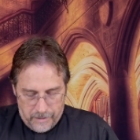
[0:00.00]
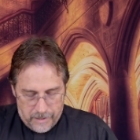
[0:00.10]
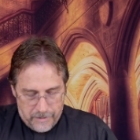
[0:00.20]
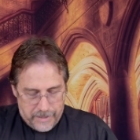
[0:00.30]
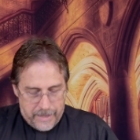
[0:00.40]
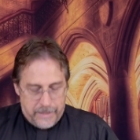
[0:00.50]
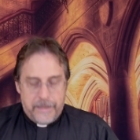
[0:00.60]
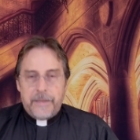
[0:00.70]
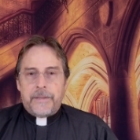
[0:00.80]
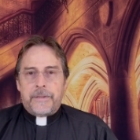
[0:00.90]
Okay,
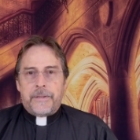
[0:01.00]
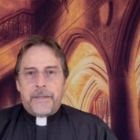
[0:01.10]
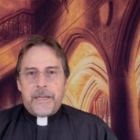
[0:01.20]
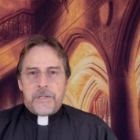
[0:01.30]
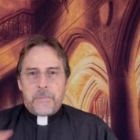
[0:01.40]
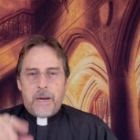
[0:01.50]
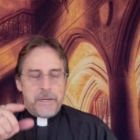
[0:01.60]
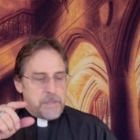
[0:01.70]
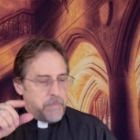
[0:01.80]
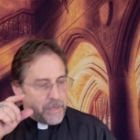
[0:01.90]
and this is what I
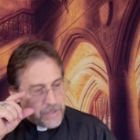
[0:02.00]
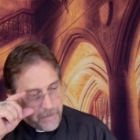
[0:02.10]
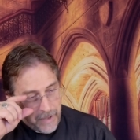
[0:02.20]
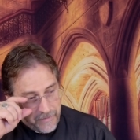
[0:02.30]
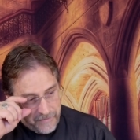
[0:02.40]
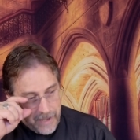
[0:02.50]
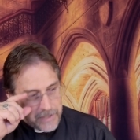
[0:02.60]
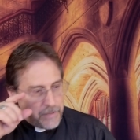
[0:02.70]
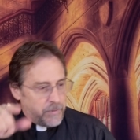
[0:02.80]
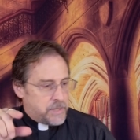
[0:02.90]
just mentioned about
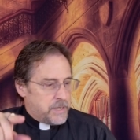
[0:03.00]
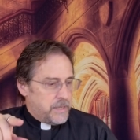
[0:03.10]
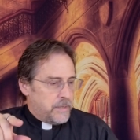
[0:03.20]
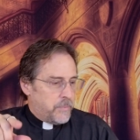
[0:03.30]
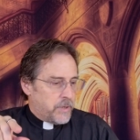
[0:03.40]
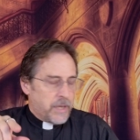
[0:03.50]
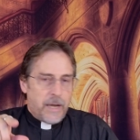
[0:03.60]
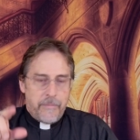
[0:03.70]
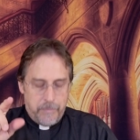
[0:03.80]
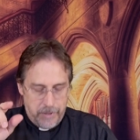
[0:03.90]
fasting we see in the Book of
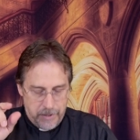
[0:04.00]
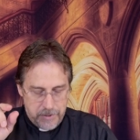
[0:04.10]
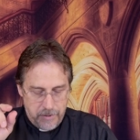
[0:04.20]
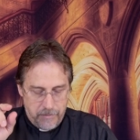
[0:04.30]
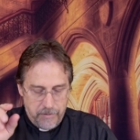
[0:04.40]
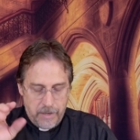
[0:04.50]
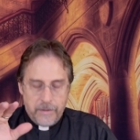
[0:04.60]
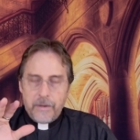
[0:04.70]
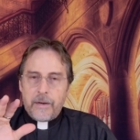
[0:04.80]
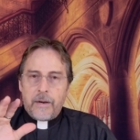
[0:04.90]
Common Prayer. So,
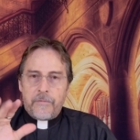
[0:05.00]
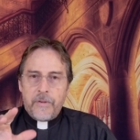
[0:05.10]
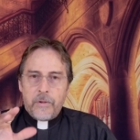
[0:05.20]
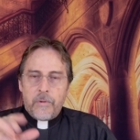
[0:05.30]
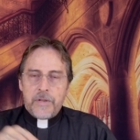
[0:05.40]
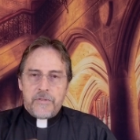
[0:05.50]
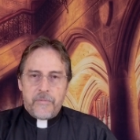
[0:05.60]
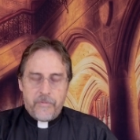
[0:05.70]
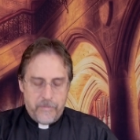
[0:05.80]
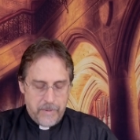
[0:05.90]
our, our fifth question
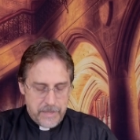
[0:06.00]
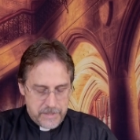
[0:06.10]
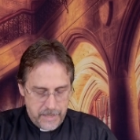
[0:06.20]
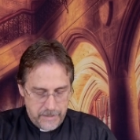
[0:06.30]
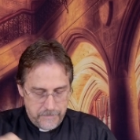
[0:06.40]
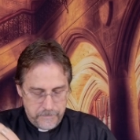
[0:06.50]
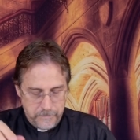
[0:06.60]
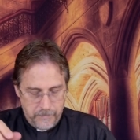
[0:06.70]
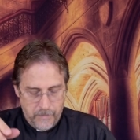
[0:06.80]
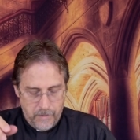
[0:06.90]
from Isaiah
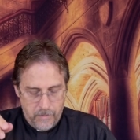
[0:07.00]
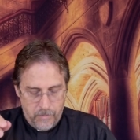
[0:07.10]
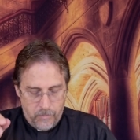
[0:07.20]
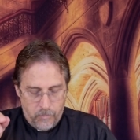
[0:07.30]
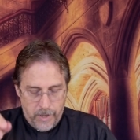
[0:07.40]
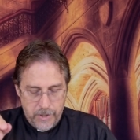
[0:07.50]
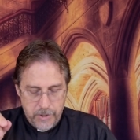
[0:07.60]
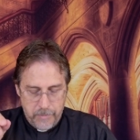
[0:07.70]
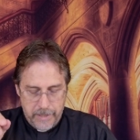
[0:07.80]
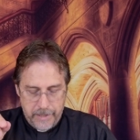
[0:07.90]
Where
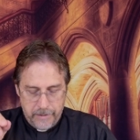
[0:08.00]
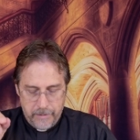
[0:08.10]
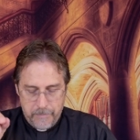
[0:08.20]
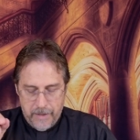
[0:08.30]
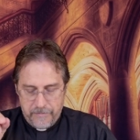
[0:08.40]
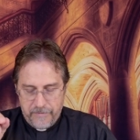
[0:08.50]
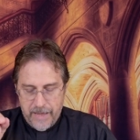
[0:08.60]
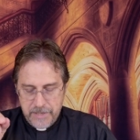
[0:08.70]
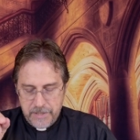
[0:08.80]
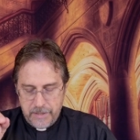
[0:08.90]
do we hear about
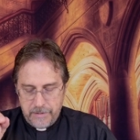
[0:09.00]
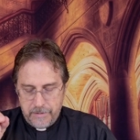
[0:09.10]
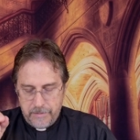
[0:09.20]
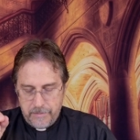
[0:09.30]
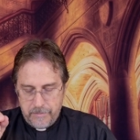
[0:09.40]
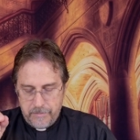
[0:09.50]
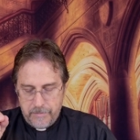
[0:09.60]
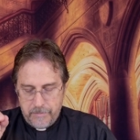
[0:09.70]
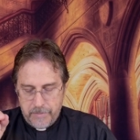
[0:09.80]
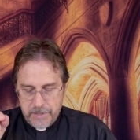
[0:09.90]
fasting
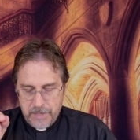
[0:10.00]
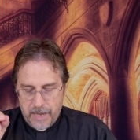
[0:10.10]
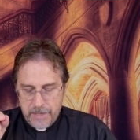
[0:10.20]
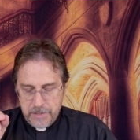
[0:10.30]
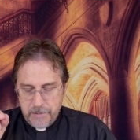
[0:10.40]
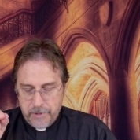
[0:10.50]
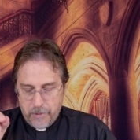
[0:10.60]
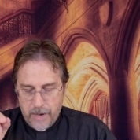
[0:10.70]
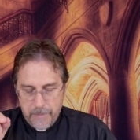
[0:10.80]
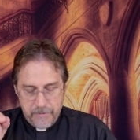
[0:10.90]
besides the
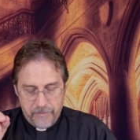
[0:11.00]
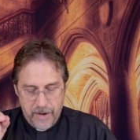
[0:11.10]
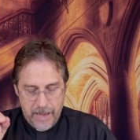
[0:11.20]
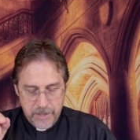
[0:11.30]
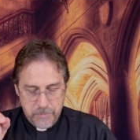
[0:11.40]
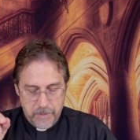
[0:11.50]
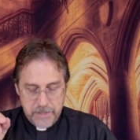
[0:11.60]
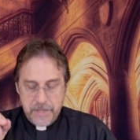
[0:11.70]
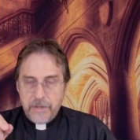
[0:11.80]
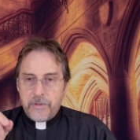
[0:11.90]
requirement for Ash
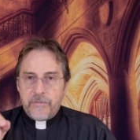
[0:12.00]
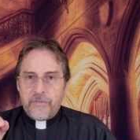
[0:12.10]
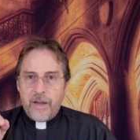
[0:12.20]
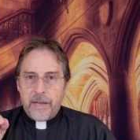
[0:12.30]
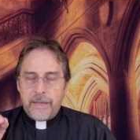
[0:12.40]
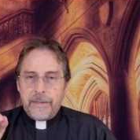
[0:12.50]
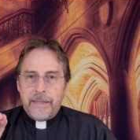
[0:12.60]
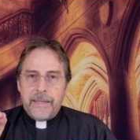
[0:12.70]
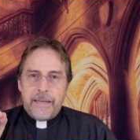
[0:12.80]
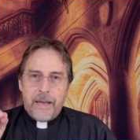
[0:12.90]
Wednesday and Good Friday?
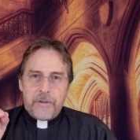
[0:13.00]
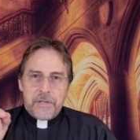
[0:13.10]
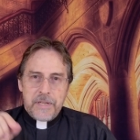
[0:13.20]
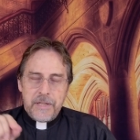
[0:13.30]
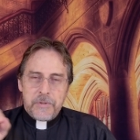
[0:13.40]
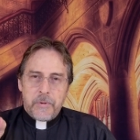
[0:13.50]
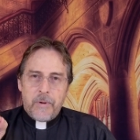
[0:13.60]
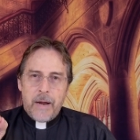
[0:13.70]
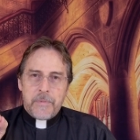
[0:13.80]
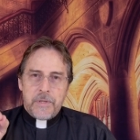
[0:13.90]
Now, you see these
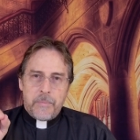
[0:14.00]
requirements in the